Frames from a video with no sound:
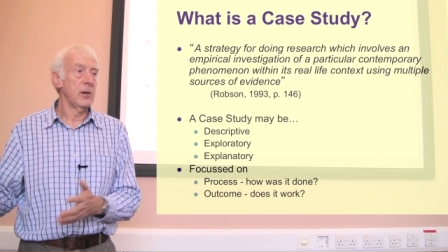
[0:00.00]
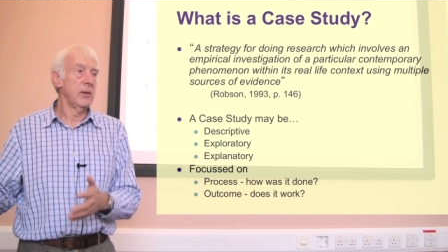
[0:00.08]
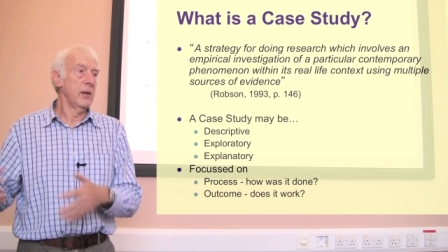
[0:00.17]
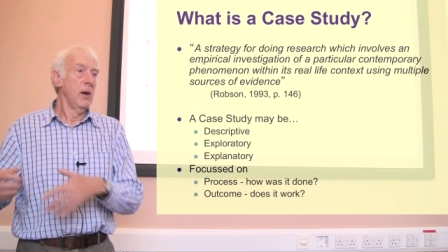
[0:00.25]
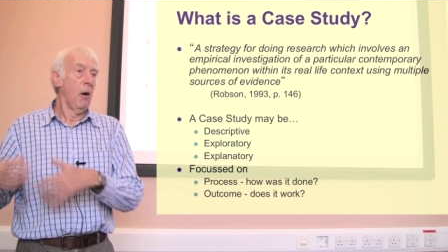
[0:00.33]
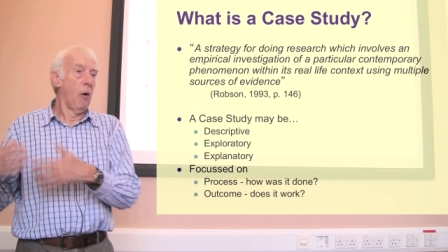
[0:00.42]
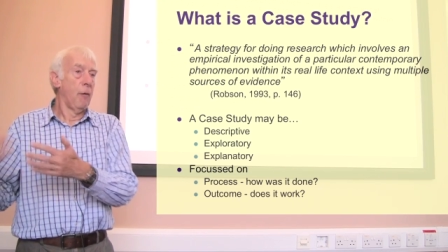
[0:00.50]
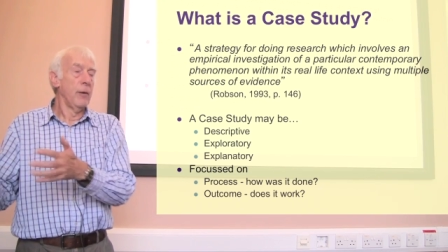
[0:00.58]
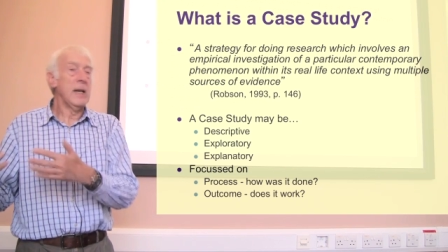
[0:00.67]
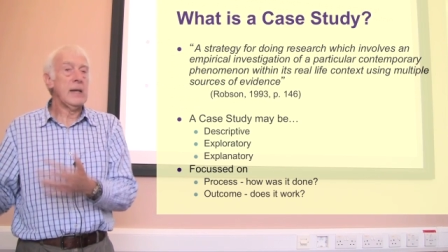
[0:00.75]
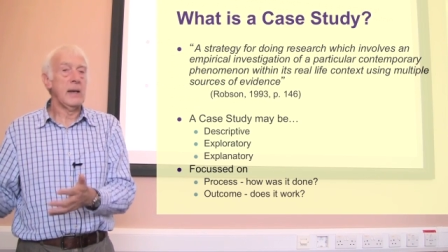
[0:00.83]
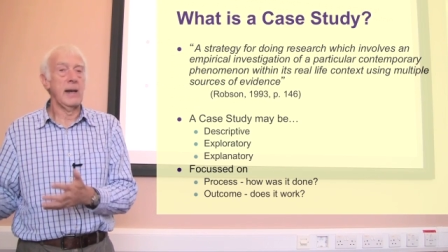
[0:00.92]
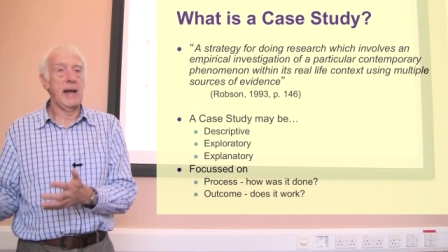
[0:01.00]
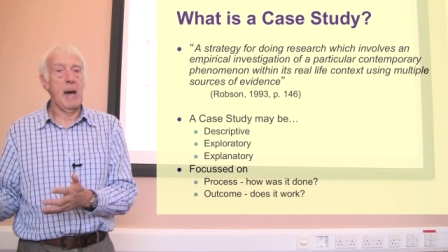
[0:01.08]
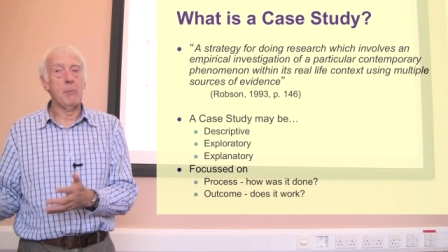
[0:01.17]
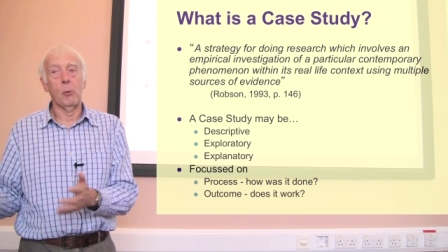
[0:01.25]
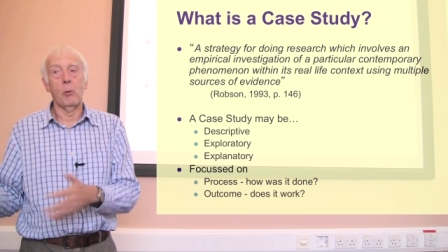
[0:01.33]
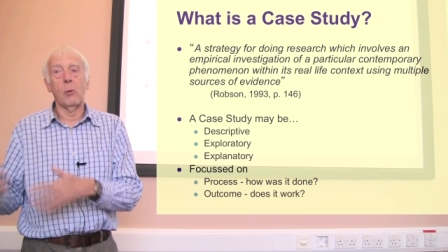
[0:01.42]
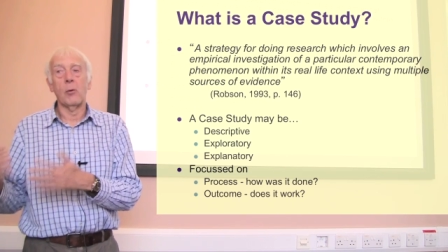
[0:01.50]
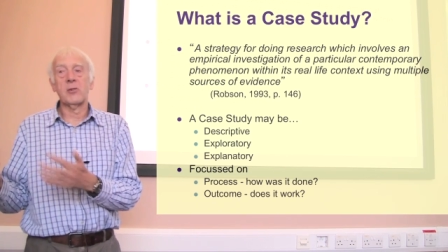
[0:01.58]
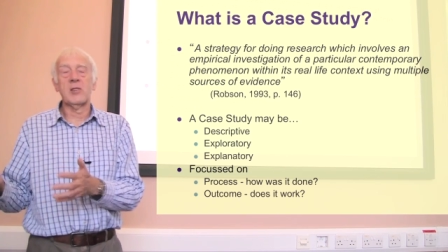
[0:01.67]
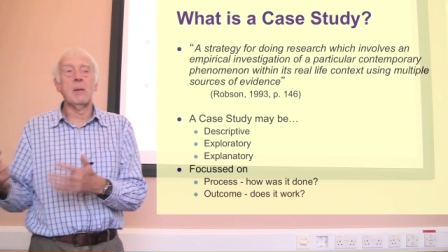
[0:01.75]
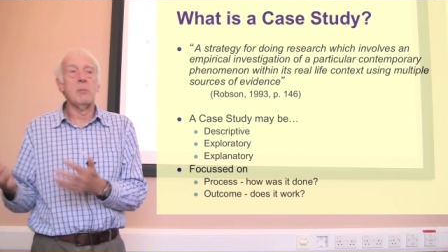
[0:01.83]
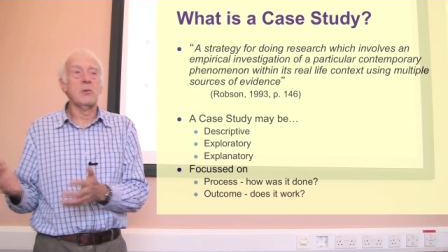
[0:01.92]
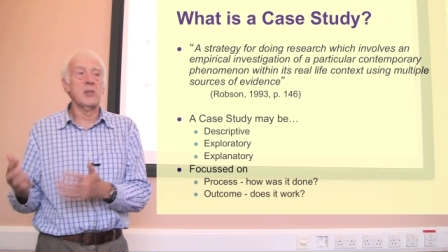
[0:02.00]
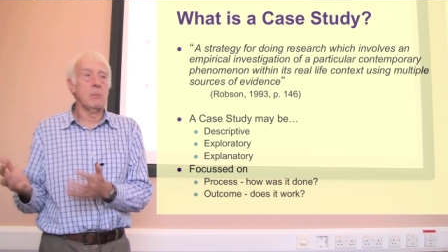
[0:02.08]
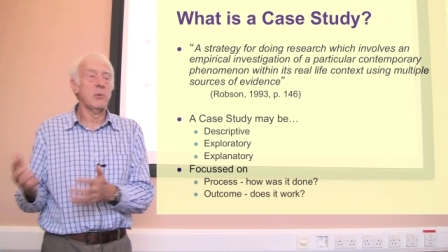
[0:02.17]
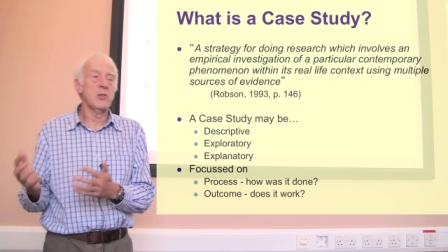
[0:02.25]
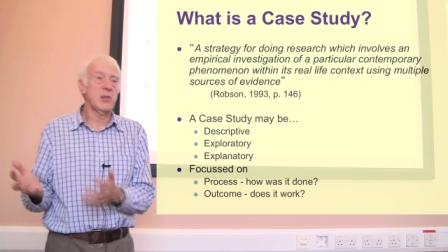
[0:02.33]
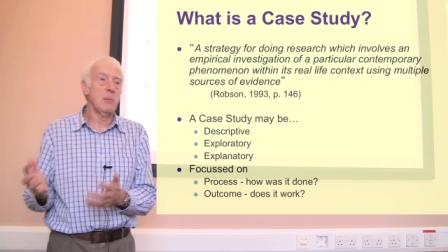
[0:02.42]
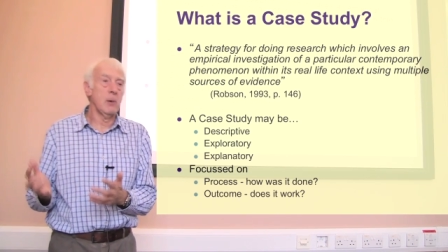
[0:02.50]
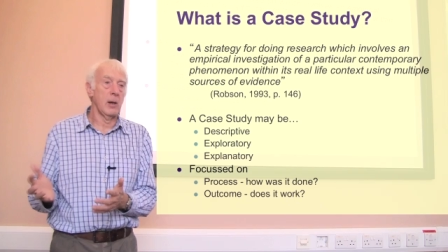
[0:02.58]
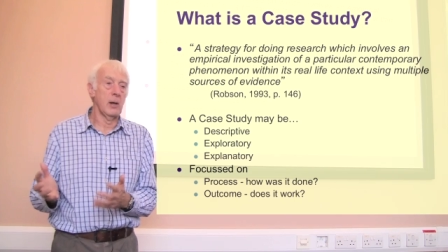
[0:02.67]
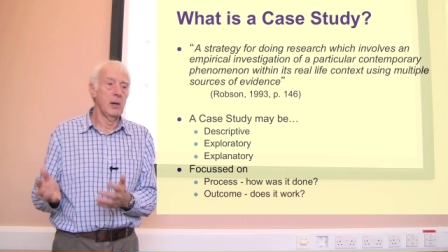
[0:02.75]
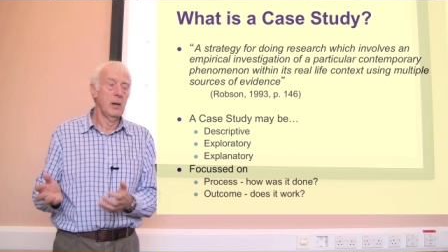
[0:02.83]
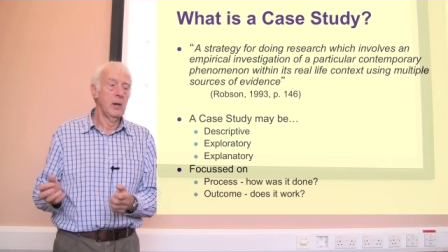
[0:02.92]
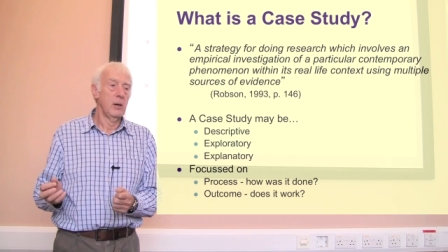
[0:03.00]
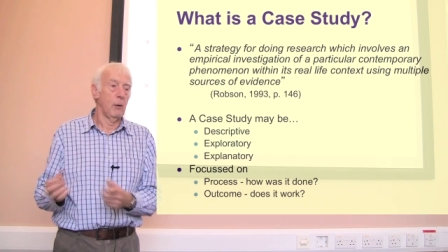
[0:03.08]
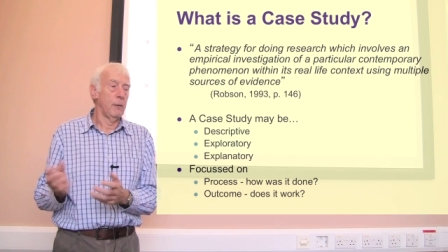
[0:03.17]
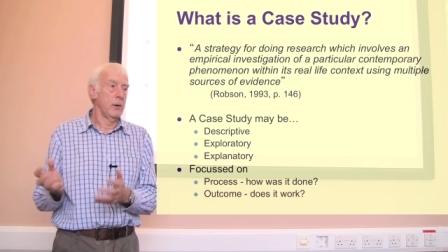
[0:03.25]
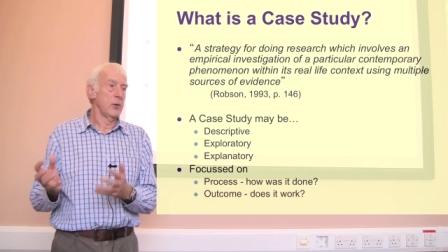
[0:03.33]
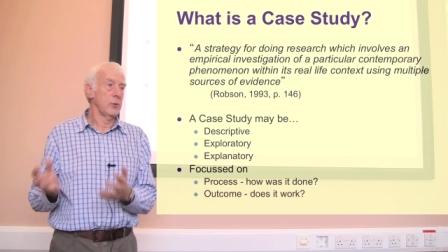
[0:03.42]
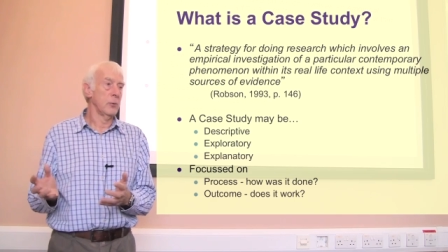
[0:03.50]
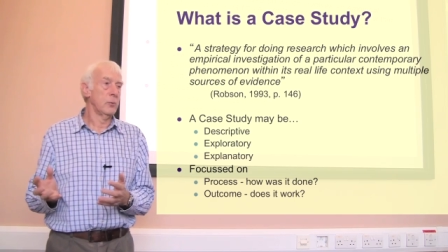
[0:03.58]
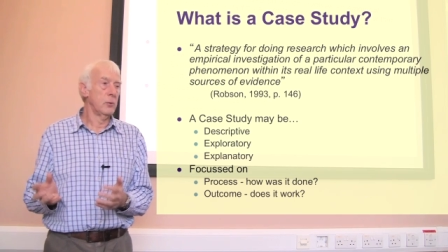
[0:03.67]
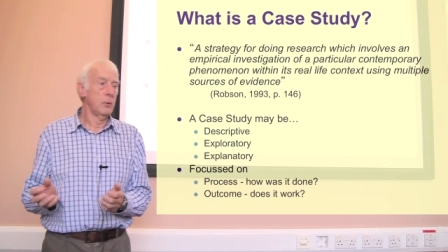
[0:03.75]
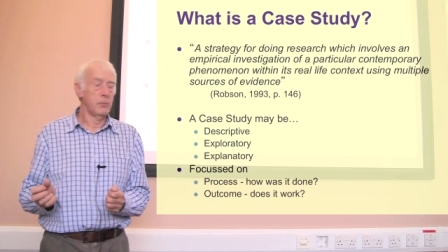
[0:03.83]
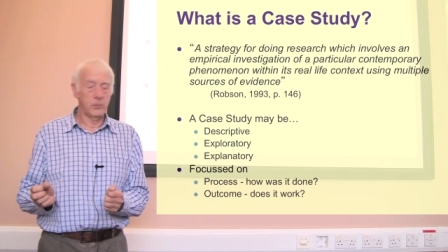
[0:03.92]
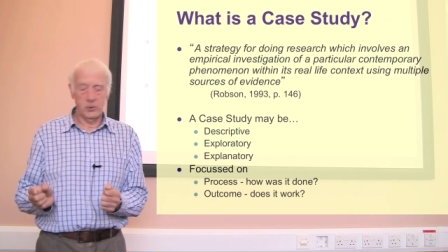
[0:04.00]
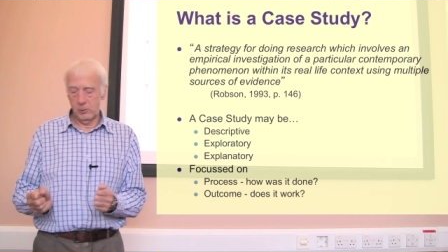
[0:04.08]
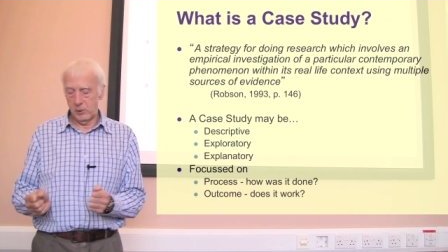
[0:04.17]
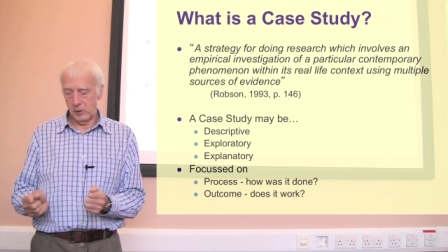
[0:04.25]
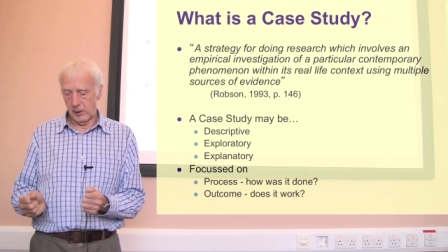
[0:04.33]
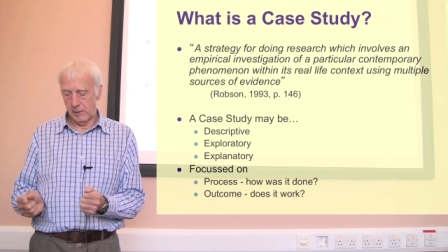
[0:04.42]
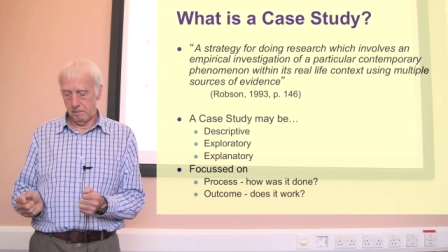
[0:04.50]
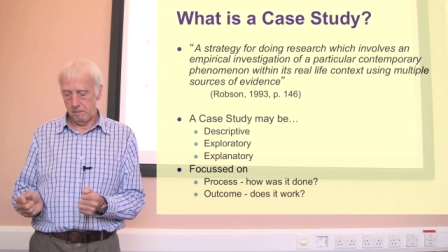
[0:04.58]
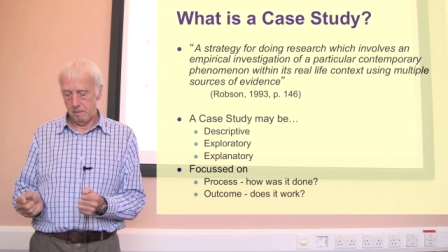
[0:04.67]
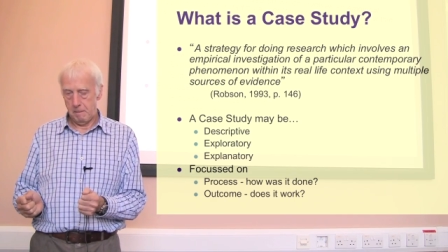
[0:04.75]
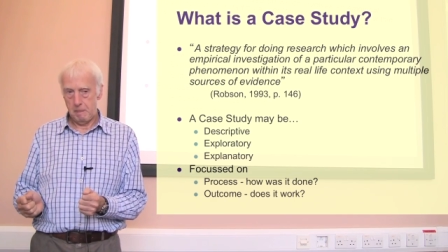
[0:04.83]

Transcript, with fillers: and often in the lab or some similar office or room to work in.